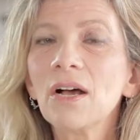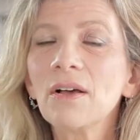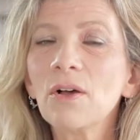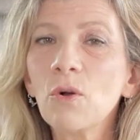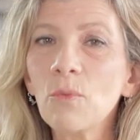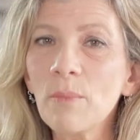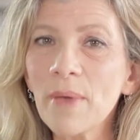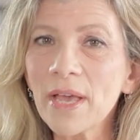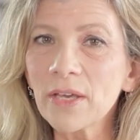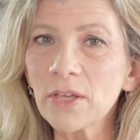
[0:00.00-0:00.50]

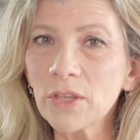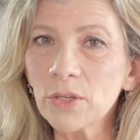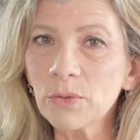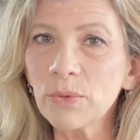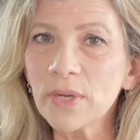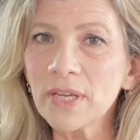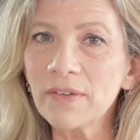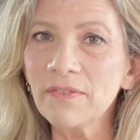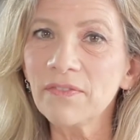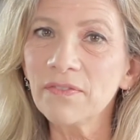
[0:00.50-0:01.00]

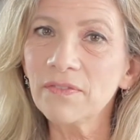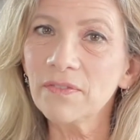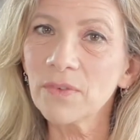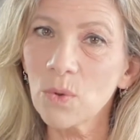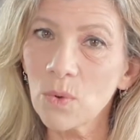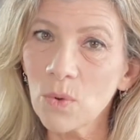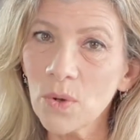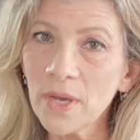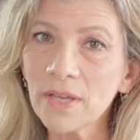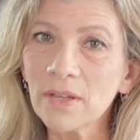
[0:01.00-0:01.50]
omega-3
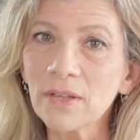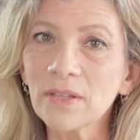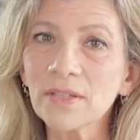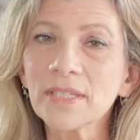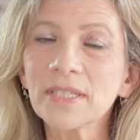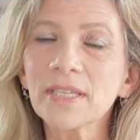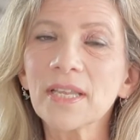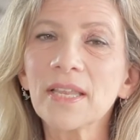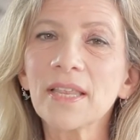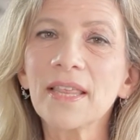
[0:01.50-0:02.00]

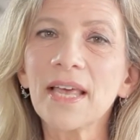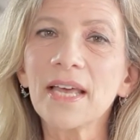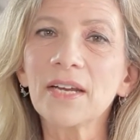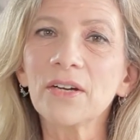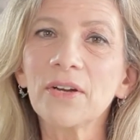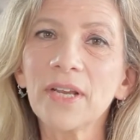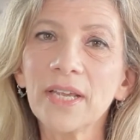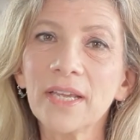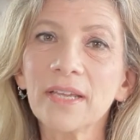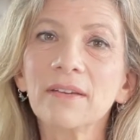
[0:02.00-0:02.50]
oils that
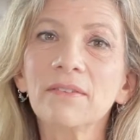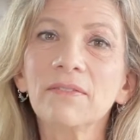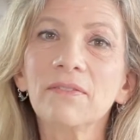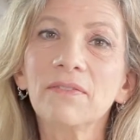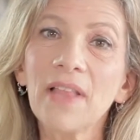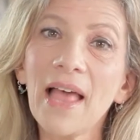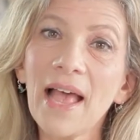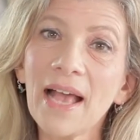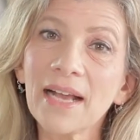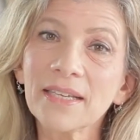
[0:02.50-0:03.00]
are in
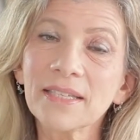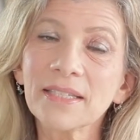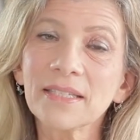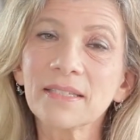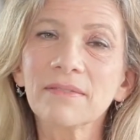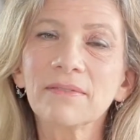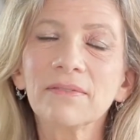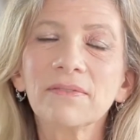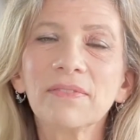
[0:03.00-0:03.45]
flax.